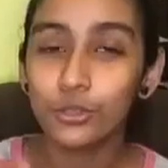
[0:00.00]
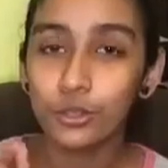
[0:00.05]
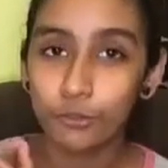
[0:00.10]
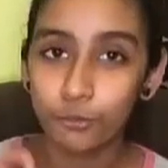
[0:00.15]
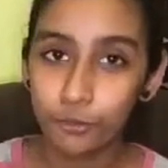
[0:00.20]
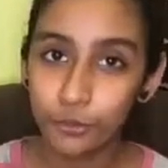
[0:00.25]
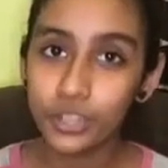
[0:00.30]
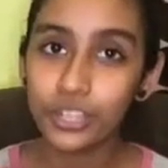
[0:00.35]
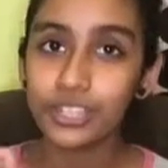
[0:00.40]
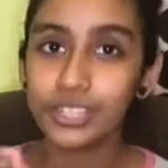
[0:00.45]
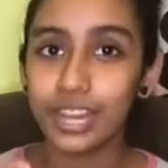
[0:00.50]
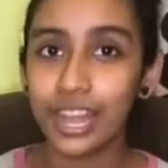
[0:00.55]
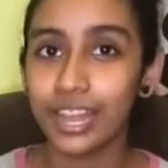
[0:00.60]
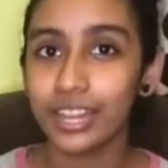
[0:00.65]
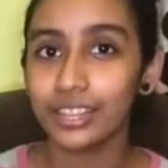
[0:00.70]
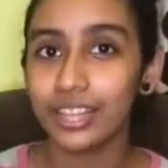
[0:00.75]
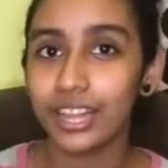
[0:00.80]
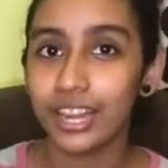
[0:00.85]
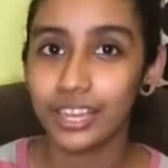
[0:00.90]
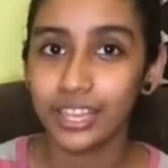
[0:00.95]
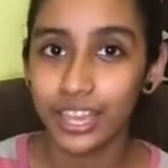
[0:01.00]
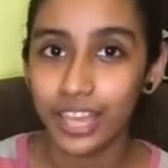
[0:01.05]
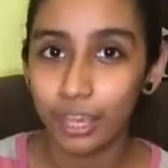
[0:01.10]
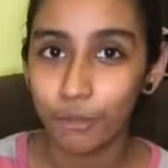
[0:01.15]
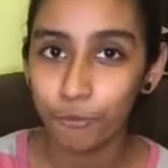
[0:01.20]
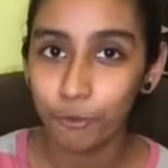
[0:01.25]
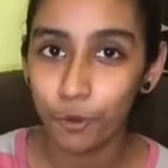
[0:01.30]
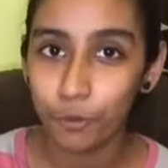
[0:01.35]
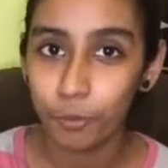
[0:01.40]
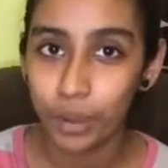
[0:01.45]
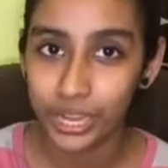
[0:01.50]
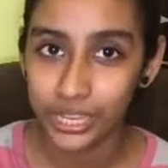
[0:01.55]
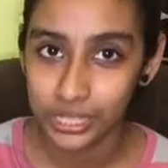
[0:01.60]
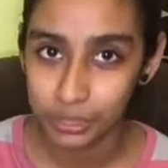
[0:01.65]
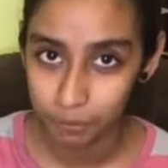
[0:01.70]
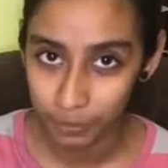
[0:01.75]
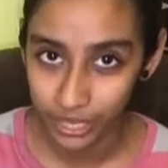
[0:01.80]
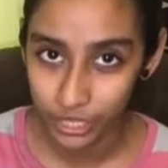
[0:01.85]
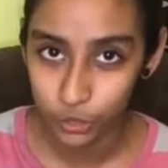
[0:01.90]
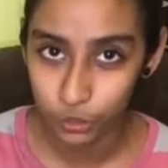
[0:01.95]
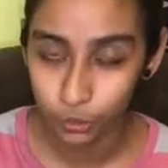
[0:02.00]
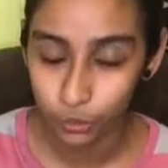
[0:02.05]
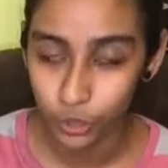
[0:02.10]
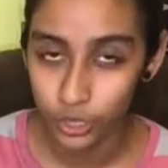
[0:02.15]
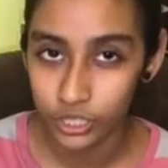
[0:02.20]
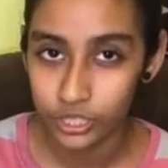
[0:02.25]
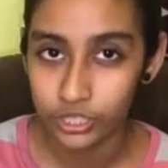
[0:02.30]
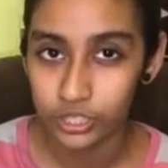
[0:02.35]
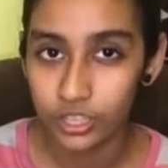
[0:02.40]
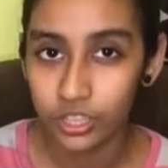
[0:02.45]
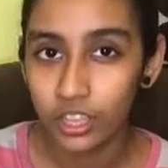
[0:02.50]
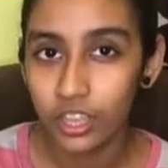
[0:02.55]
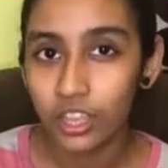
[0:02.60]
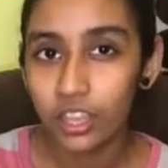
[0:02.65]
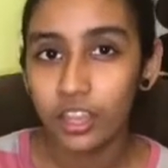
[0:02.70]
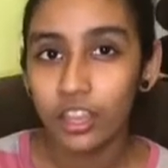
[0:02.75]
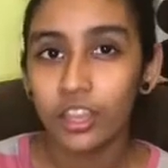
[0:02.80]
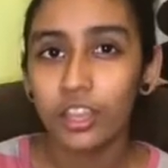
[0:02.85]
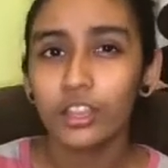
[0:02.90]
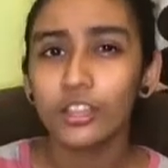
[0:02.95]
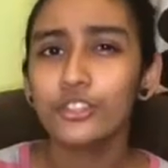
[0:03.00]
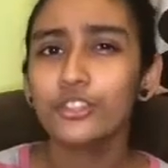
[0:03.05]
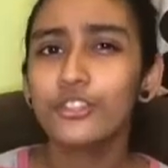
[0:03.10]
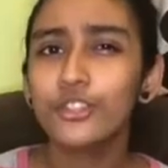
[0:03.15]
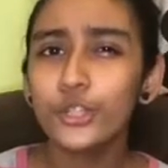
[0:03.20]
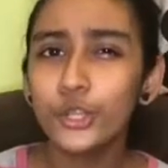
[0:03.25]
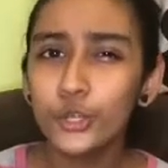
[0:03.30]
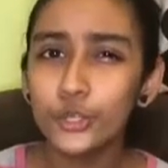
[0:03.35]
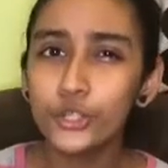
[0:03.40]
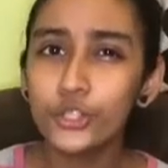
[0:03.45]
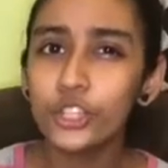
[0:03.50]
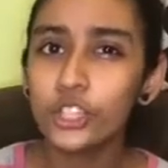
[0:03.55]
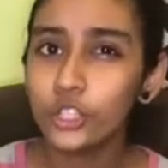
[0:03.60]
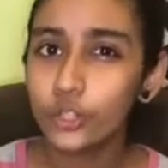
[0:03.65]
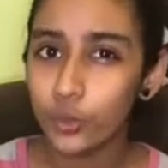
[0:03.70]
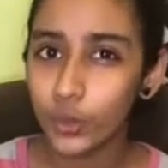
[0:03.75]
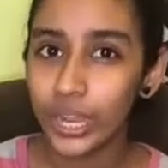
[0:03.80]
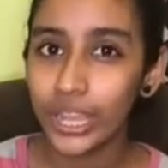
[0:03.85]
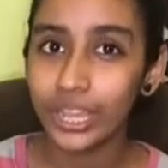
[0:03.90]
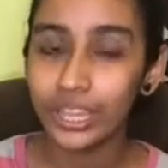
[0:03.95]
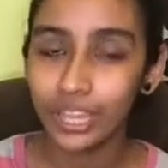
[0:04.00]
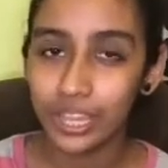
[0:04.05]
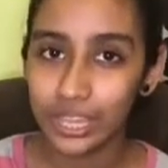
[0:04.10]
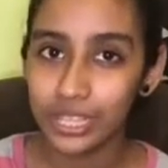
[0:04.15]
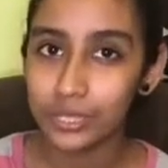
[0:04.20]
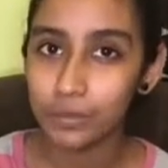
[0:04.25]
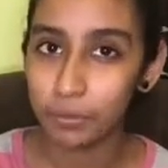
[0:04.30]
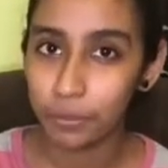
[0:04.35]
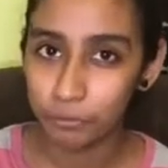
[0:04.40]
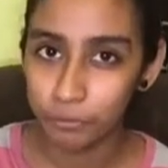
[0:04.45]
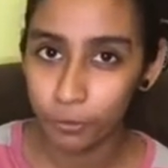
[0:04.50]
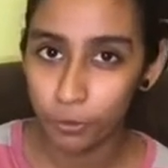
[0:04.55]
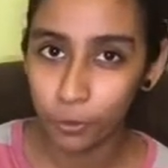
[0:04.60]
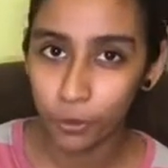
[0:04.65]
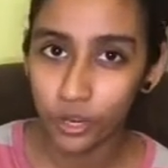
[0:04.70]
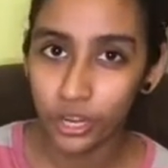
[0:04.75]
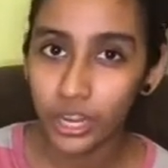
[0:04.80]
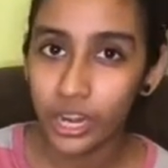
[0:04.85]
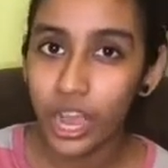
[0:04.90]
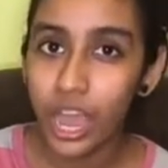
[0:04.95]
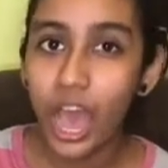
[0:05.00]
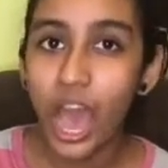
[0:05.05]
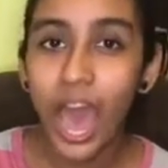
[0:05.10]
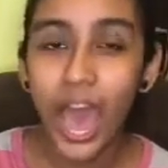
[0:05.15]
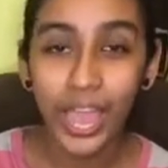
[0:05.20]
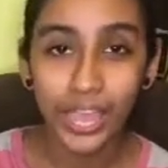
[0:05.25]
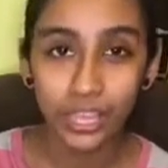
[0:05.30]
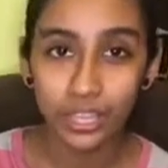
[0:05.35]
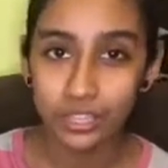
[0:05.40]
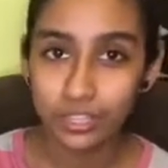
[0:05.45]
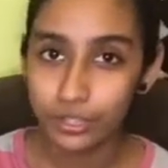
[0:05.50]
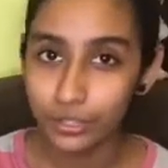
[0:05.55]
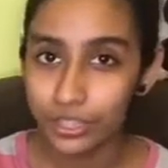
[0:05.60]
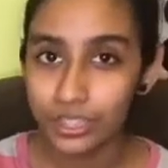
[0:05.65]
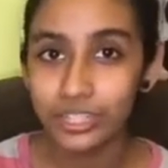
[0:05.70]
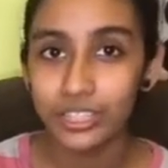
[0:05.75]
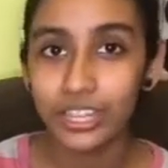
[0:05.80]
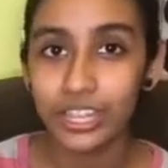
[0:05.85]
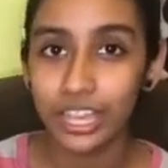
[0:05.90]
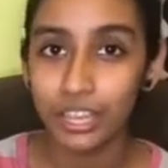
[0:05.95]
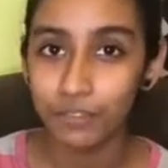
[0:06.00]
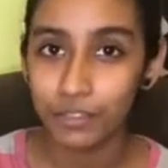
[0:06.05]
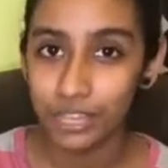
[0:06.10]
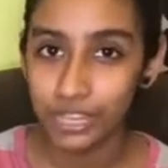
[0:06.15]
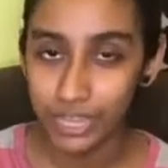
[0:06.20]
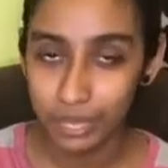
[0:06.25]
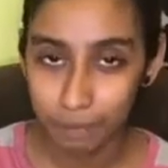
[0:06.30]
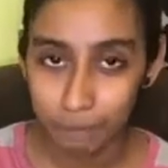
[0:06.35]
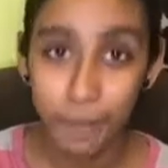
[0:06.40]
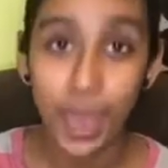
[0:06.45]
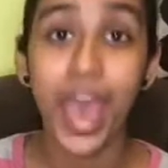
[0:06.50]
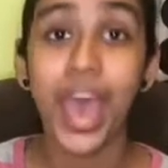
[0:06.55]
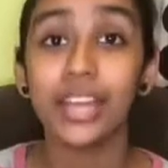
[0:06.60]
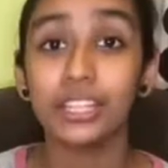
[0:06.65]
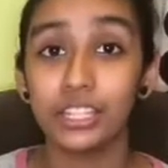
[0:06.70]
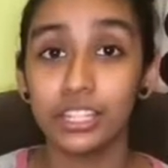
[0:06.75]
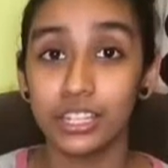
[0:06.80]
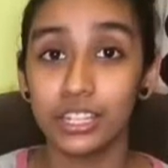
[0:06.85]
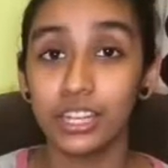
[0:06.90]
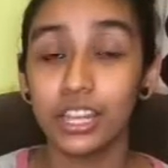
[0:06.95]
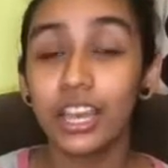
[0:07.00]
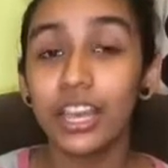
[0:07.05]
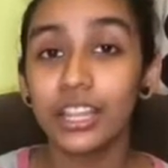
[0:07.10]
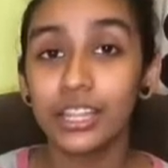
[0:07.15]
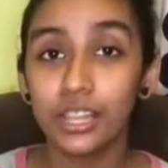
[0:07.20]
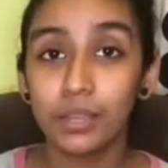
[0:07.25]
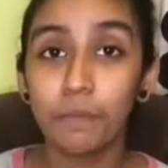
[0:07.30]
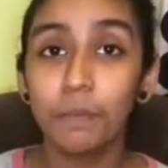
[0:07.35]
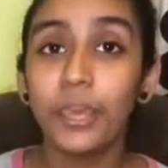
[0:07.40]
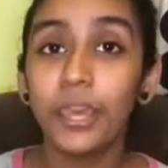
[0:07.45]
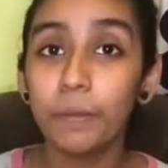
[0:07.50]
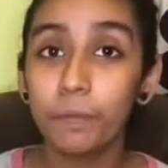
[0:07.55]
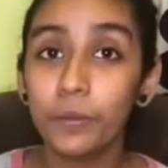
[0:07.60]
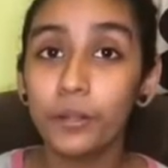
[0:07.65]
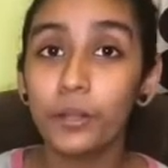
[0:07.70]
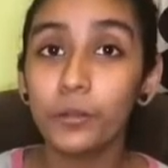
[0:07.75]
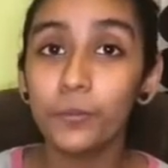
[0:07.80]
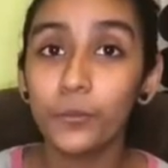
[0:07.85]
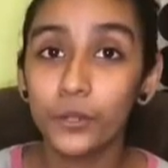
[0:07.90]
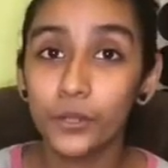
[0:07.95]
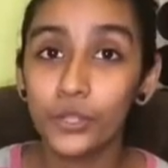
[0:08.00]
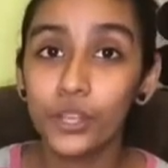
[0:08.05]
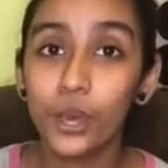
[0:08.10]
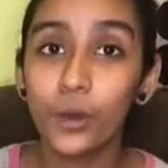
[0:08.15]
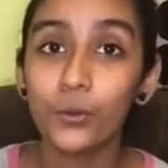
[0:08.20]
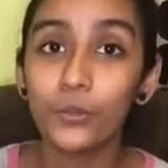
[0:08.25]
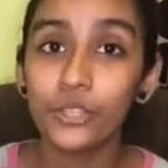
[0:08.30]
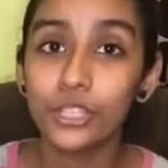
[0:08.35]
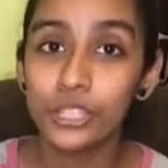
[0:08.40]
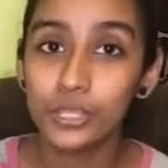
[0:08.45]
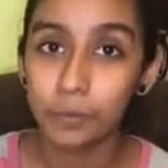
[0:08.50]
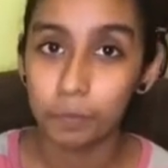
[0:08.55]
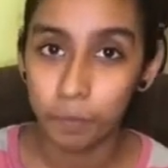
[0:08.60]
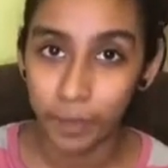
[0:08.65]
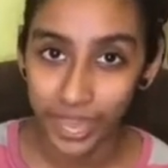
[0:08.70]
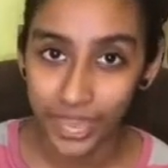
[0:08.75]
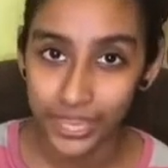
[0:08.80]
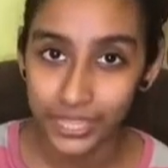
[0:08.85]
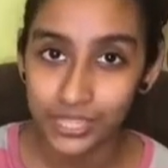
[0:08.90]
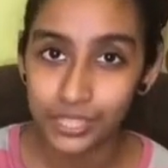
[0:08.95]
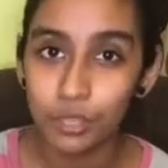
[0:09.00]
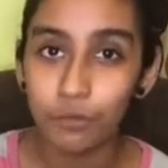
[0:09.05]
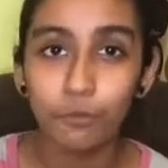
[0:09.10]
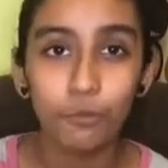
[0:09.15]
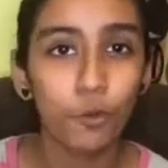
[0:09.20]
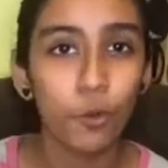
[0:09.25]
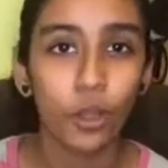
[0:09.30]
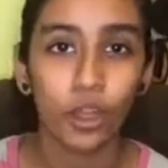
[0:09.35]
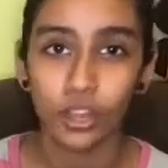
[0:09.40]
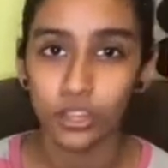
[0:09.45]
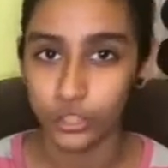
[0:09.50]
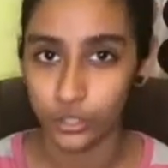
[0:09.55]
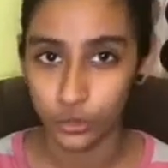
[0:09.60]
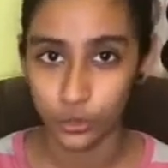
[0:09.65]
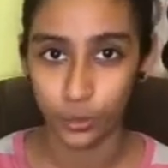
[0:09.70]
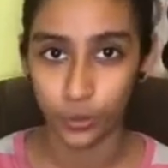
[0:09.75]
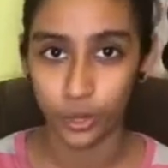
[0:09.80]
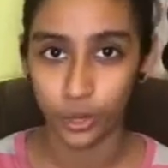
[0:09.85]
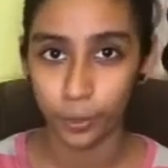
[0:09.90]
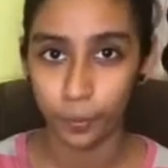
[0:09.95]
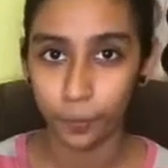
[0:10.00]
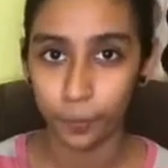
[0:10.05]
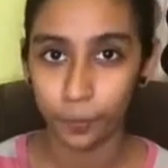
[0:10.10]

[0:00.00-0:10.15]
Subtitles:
the first line that I gave for my speech was, 2 to 3 years before, I couldn't even imagine that people would go to space for a tour.